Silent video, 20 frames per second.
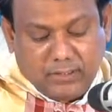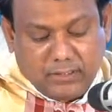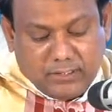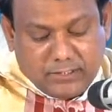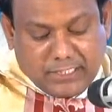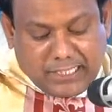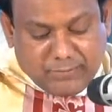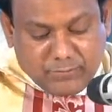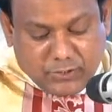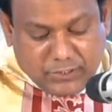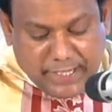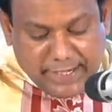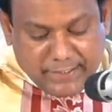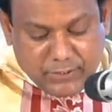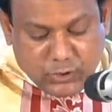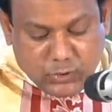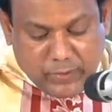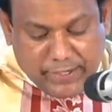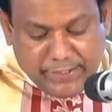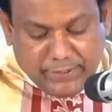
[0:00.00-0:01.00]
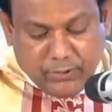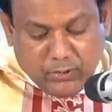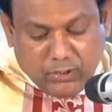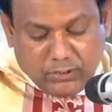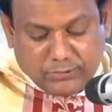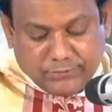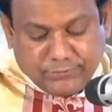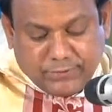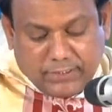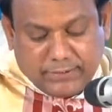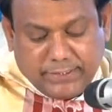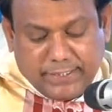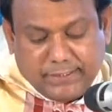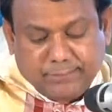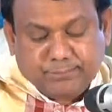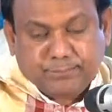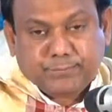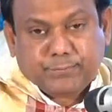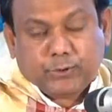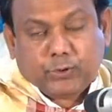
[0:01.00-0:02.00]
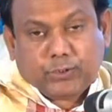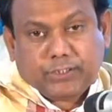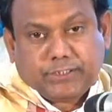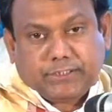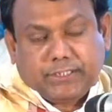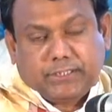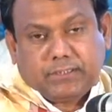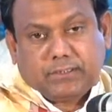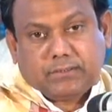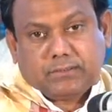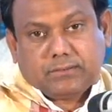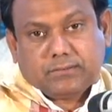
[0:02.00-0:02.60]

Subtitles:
Some saints were known for their purity,